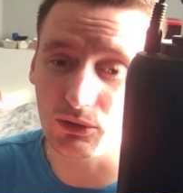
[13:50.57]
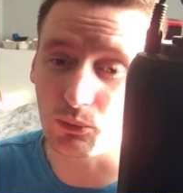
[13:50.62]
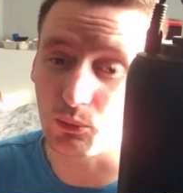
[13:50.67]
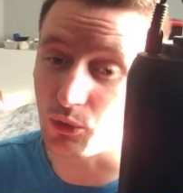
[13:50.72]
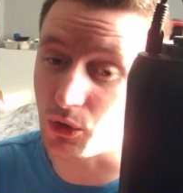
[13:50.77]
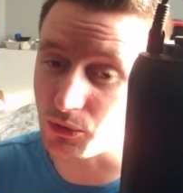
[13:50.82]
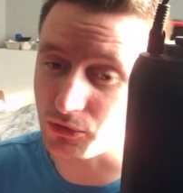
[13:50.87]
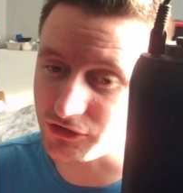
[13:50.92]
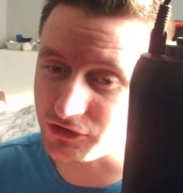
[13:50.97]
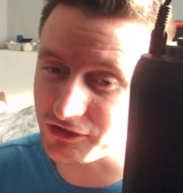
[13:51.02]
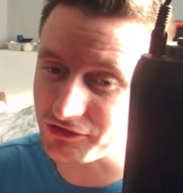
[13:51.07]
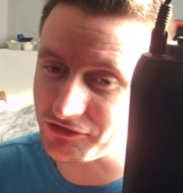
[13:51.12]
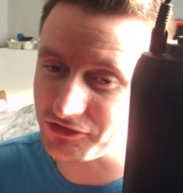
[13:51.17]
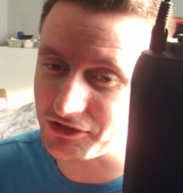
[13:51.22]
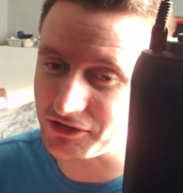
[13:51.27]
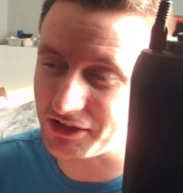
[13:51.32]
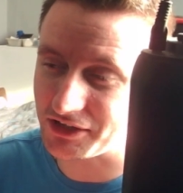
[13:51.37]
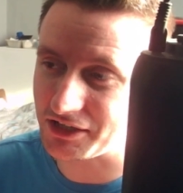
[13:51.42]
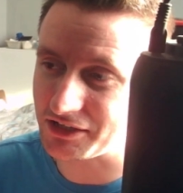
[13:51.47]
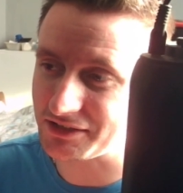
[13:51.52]
Walt Disney
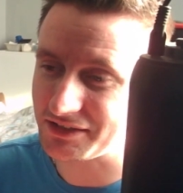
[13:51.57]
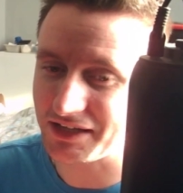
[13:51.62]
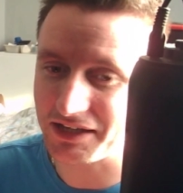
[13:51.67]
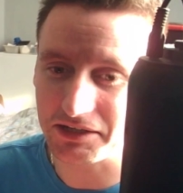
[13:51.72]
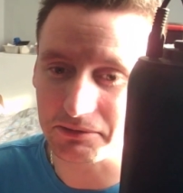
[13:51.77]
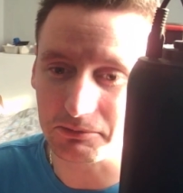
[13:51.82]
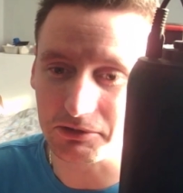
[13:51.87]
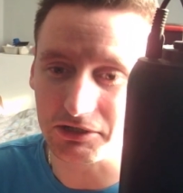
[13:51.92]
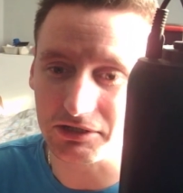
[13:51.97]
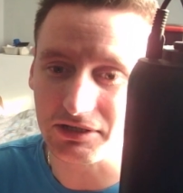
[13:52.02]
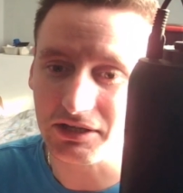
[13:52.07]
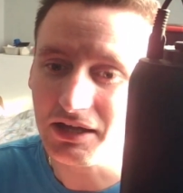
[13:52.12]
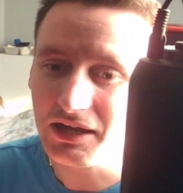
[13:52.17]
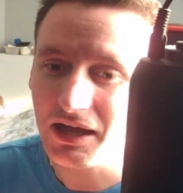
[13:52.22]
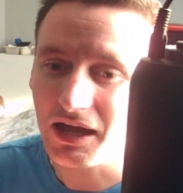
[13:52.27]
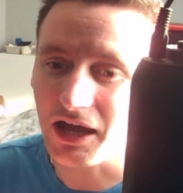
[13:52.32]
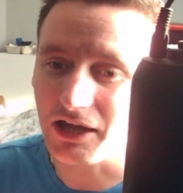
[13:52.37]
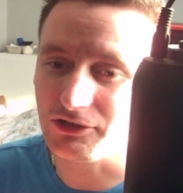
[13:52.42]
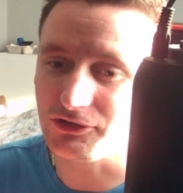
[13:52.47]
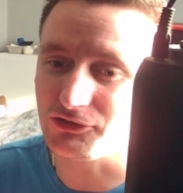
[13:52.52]
then came in
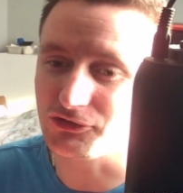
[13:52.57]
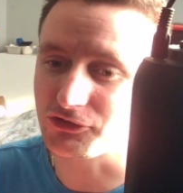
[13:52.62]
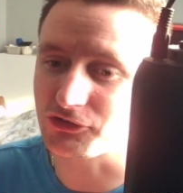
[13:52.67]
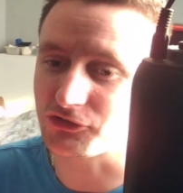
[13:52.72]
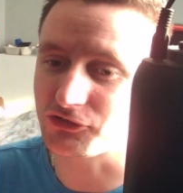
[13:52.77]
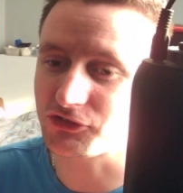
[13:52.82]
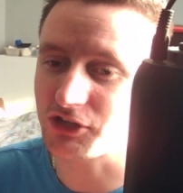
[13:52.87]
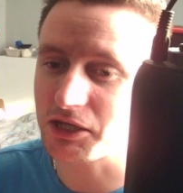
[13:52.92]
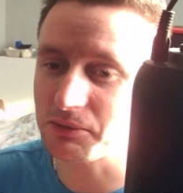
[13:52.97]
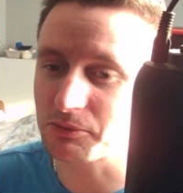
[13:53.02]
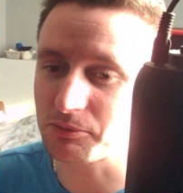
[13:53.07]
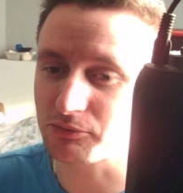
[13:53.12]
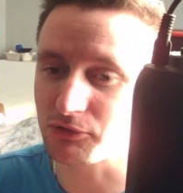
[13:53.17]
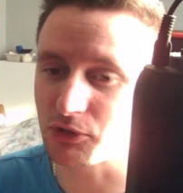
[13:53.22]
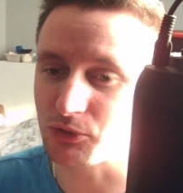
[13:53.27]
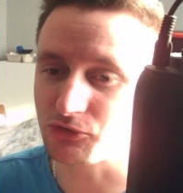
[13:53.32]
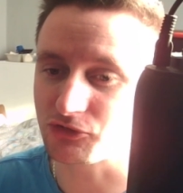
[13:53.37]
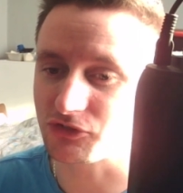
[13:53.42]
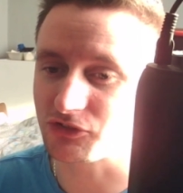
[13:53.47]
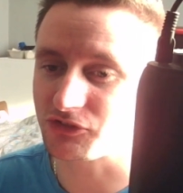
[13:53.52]
and used the same
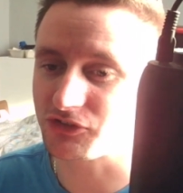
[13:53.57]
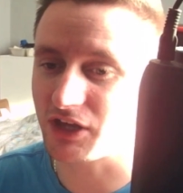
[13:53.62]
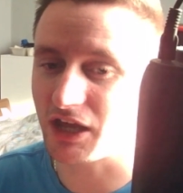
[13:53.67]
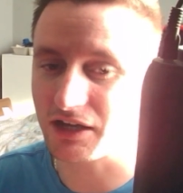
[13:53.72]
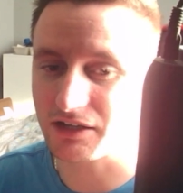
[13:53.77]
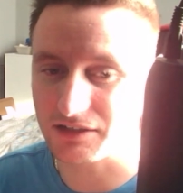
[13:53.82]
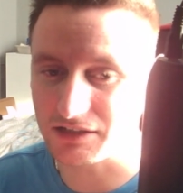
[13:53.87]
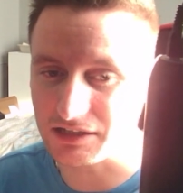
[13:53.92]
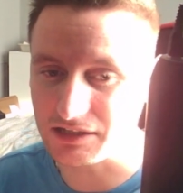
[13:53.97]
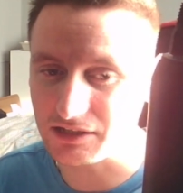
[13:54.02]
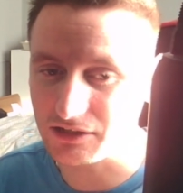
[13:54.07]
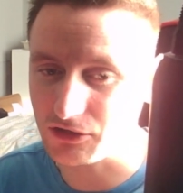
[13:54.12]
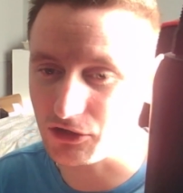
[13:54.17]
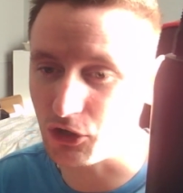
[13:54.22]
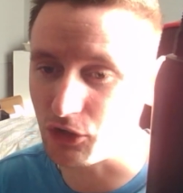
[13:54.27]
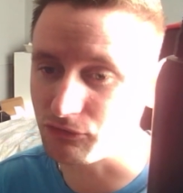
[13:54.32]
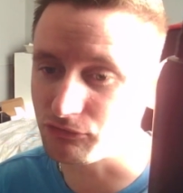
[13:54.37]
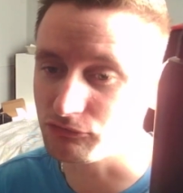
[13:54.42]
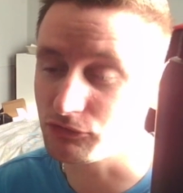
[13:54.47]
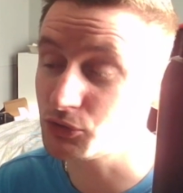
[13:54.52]
approach and technique
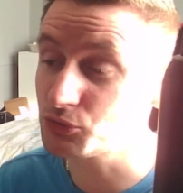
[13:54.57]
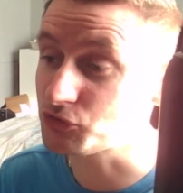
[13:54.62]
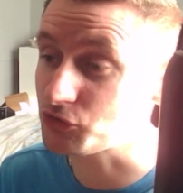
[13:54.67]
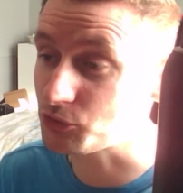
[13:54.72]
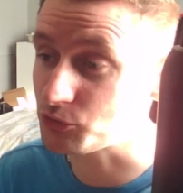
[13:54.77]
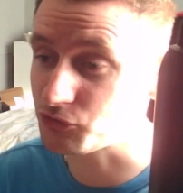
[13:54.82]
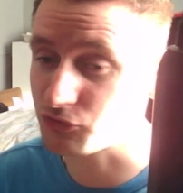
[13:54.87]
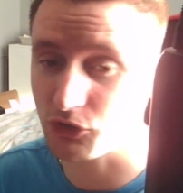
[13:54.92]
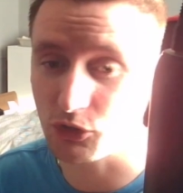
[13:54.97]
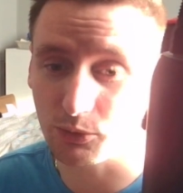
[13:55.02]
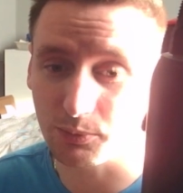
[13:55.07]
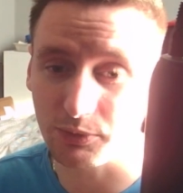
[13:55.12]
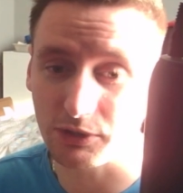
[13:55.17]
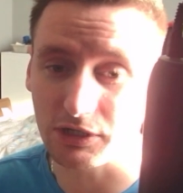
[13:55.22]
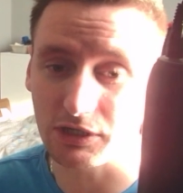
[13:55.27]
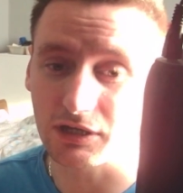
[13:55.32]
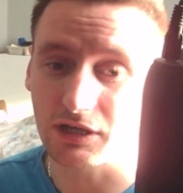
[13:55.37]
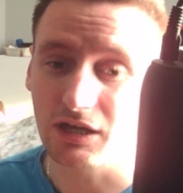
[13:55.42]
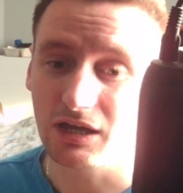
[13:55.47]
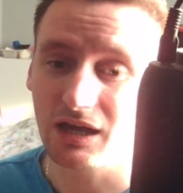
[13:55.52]
of
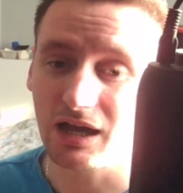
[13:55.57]
rotoscoping